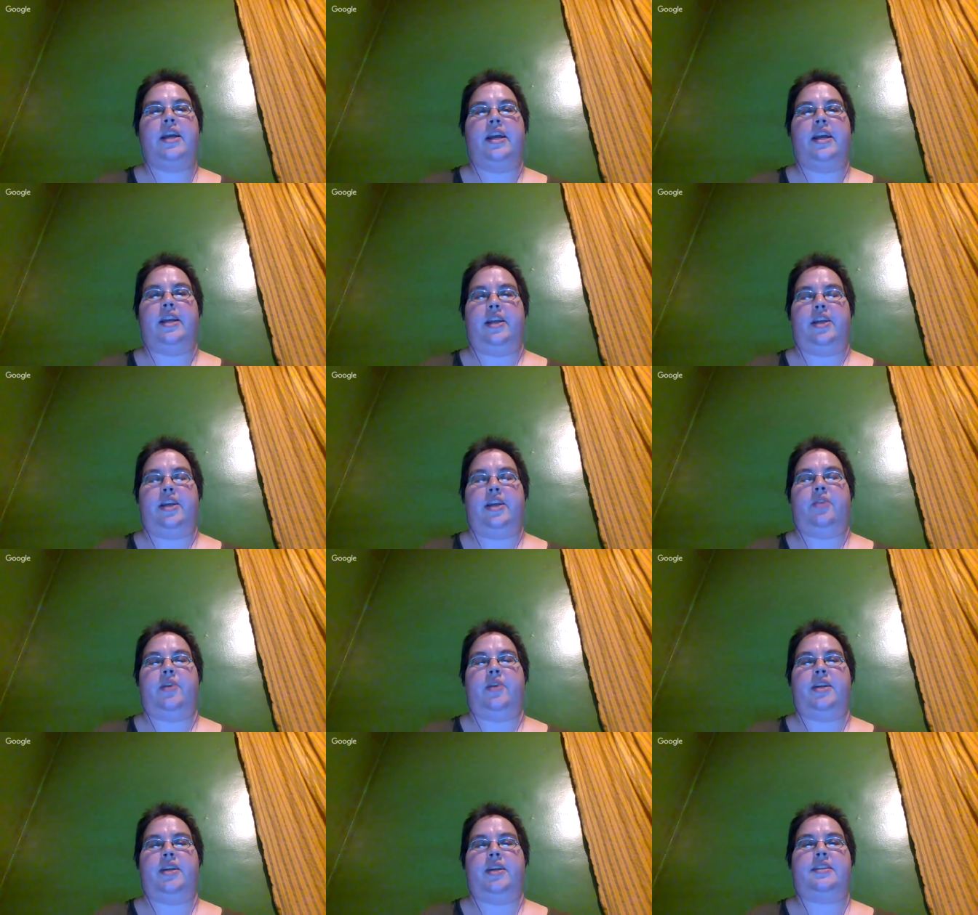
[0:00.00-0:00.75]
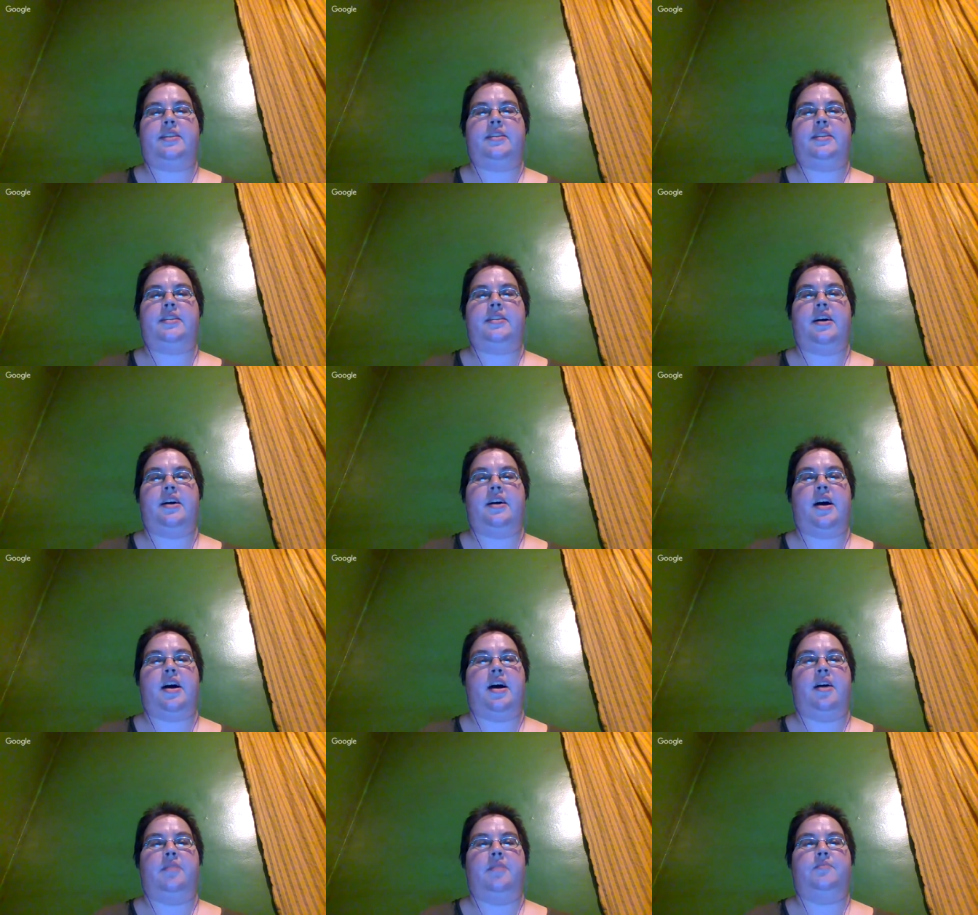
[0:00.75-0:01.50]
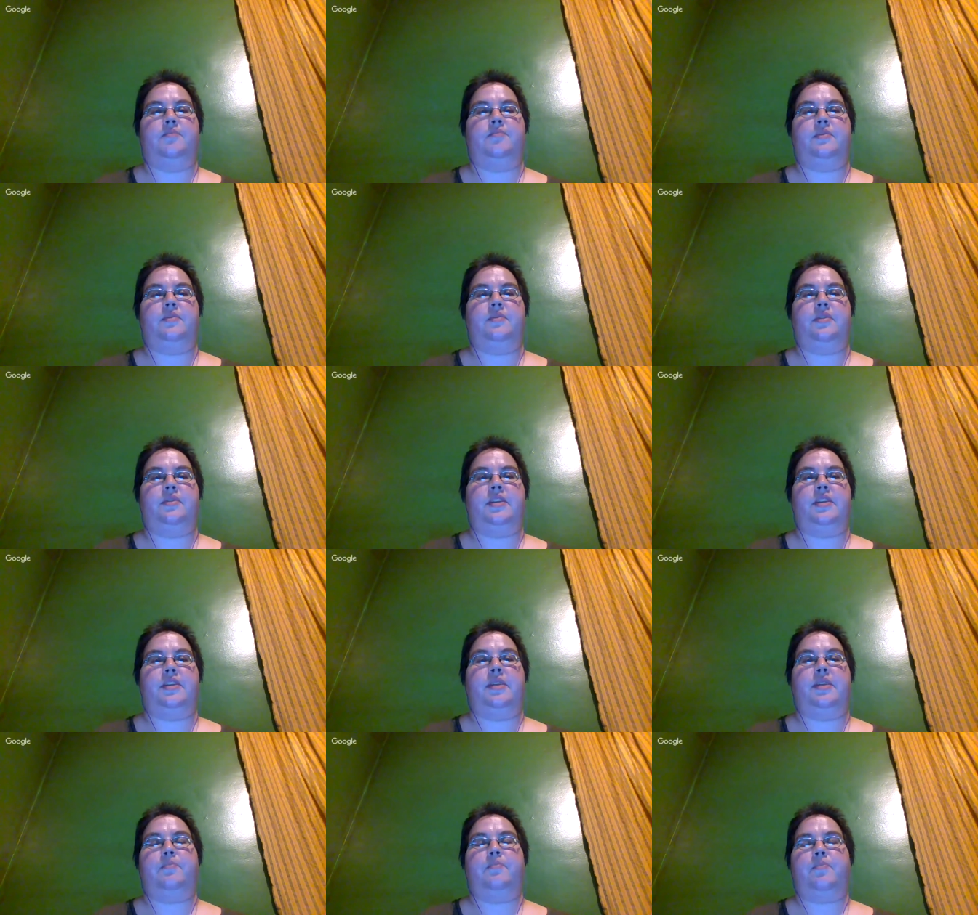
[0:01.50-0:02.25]
in the US uh,
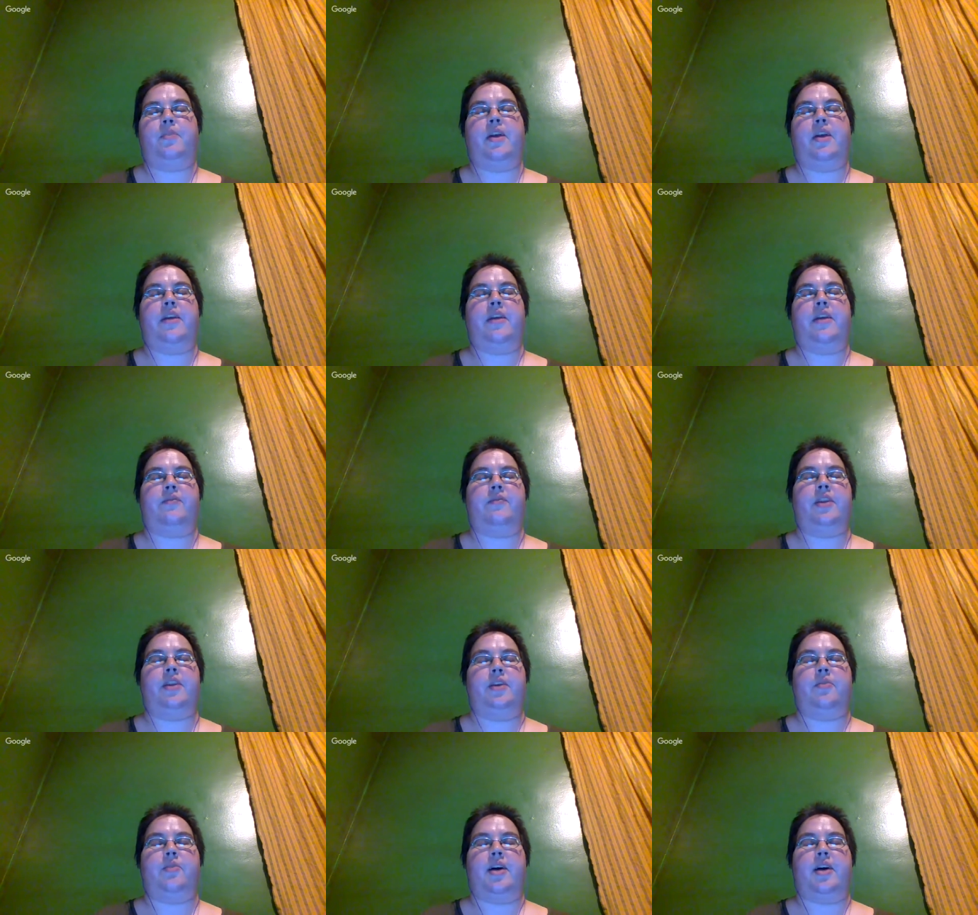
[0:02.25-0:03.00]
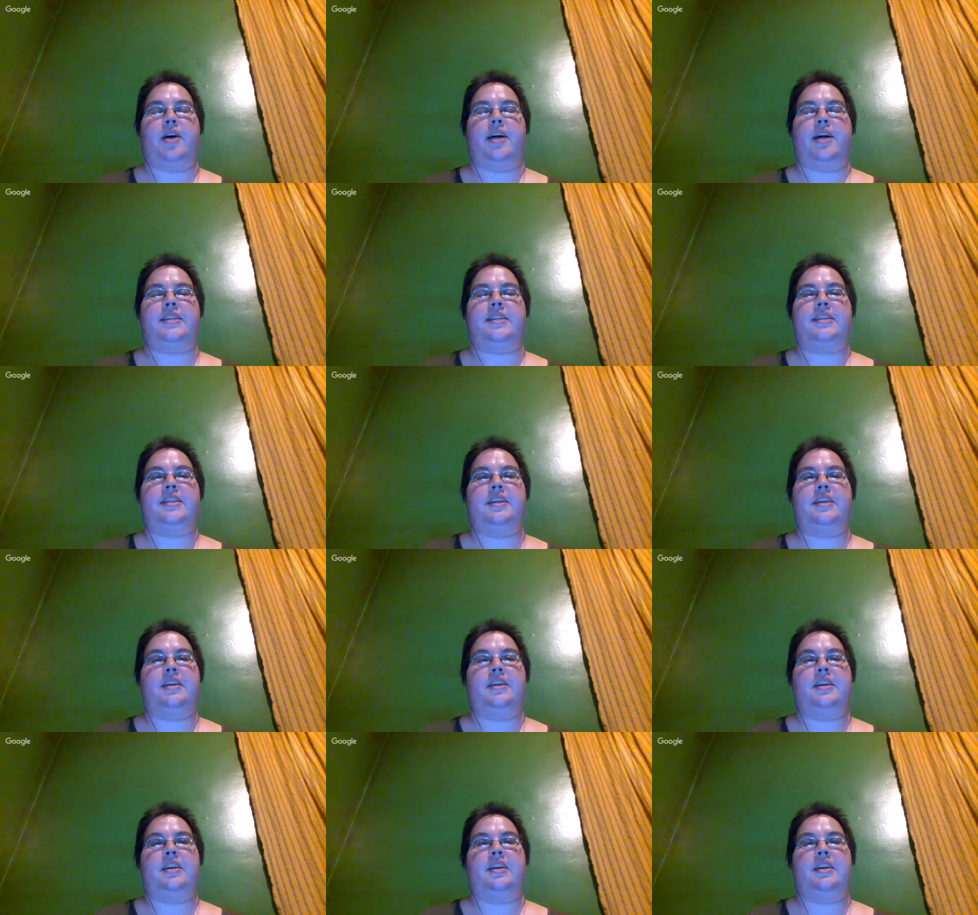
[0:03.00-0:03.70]
playing for the US.